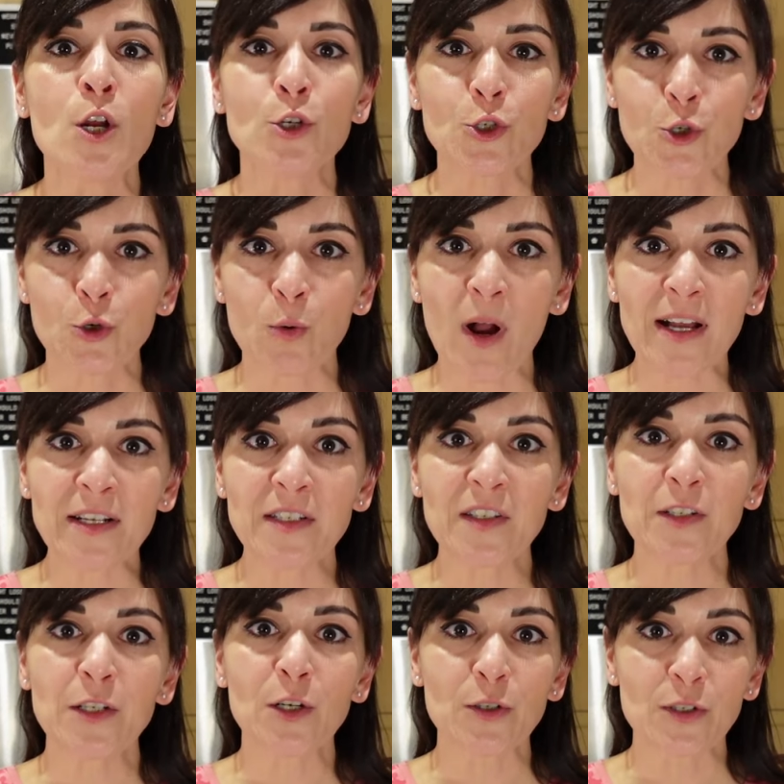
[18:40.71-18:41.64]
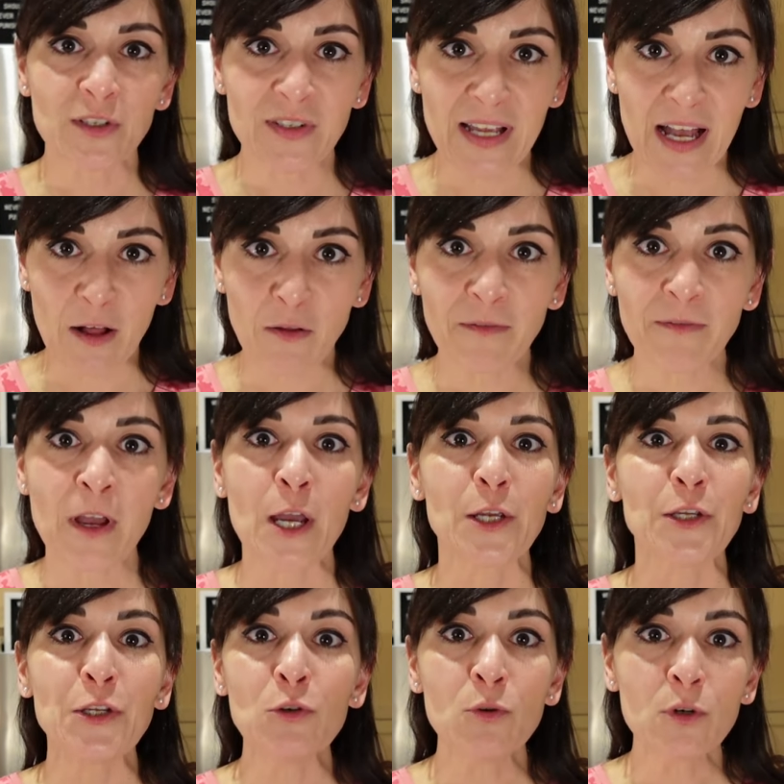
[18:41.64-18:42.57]
Trust yourself.
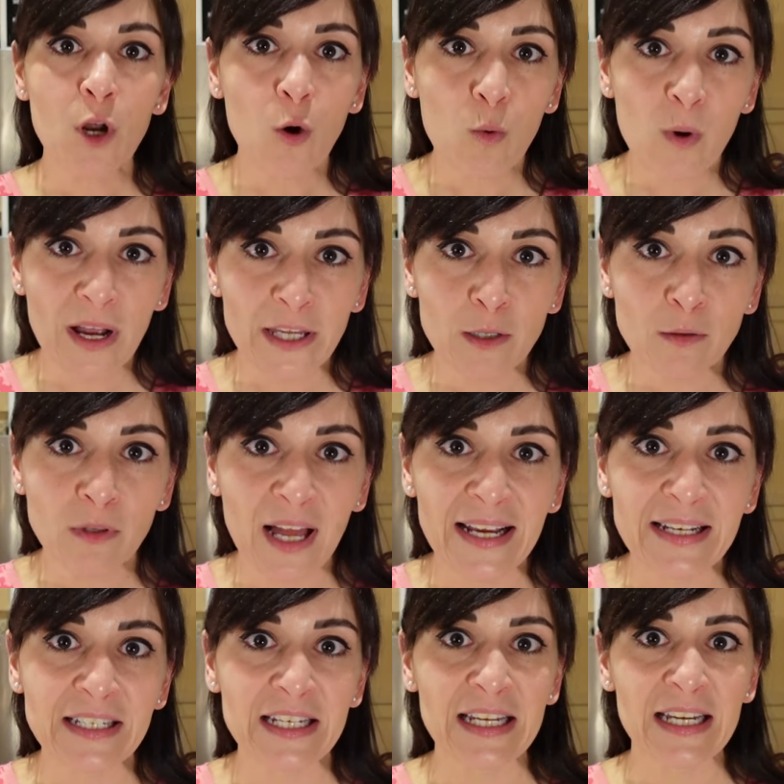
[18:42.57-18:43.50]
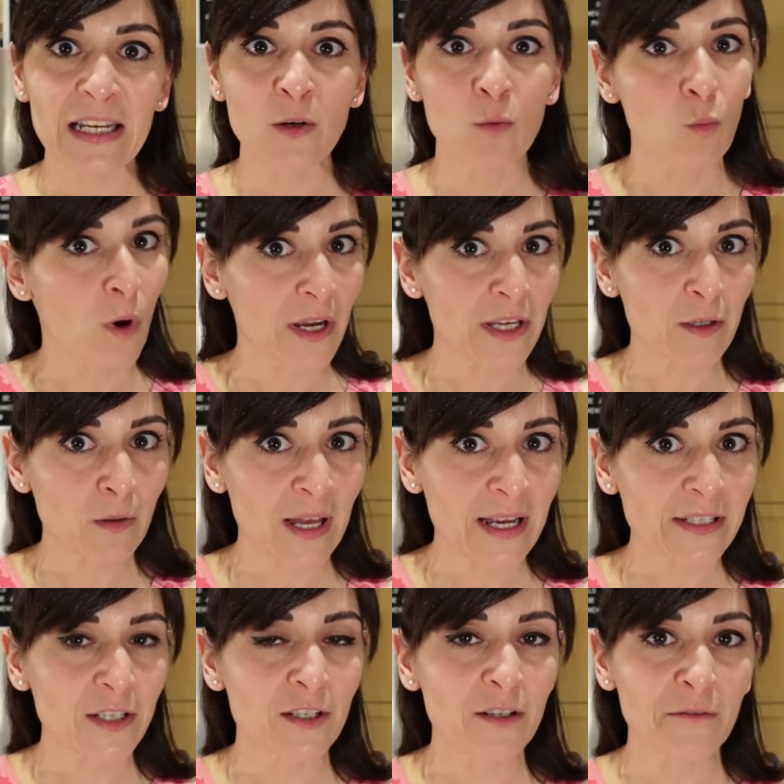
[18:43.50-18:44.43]
You know what you like to eat and what you
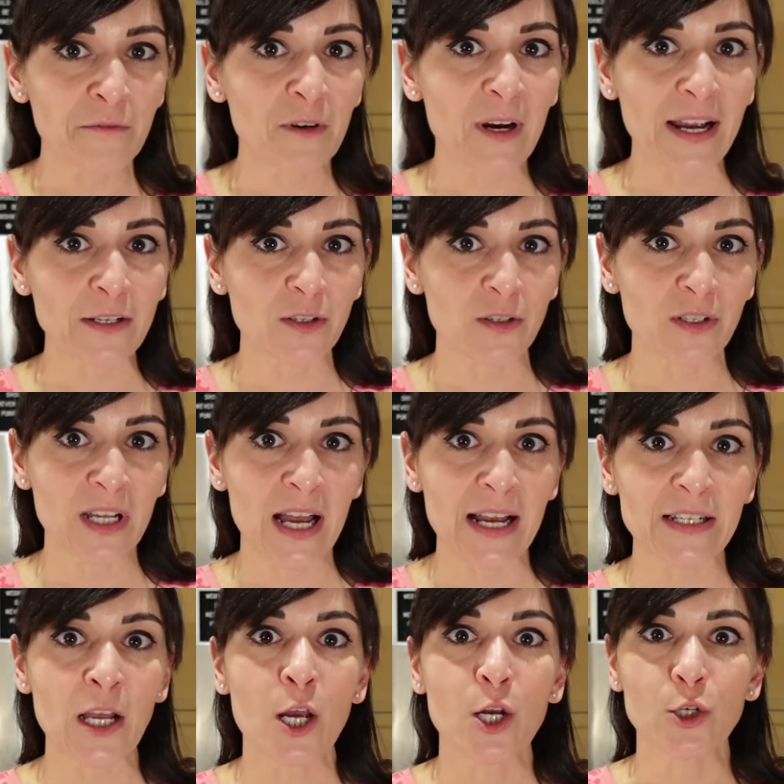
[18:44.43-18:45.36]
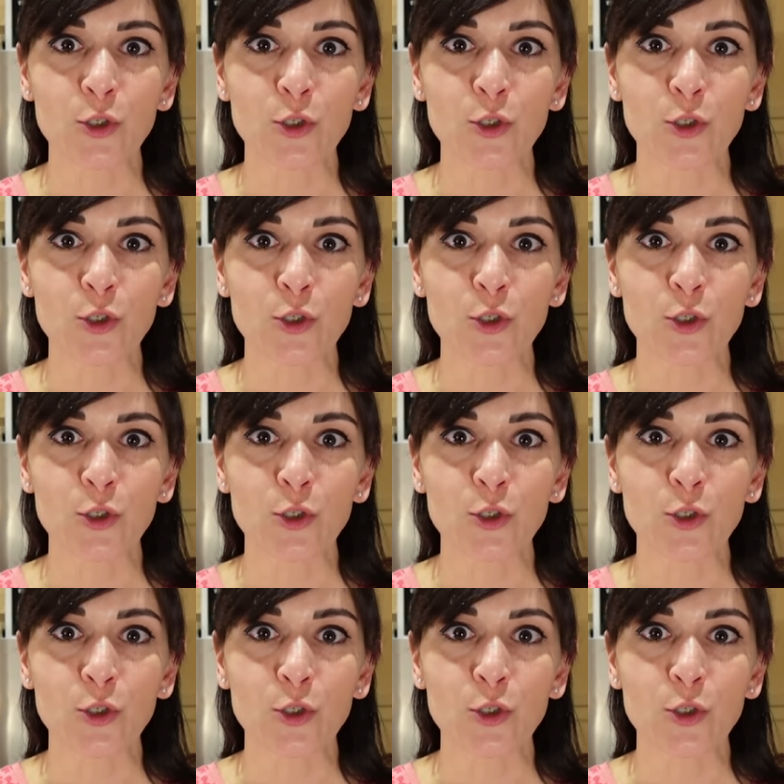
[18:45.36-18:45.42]
like to do for exercise.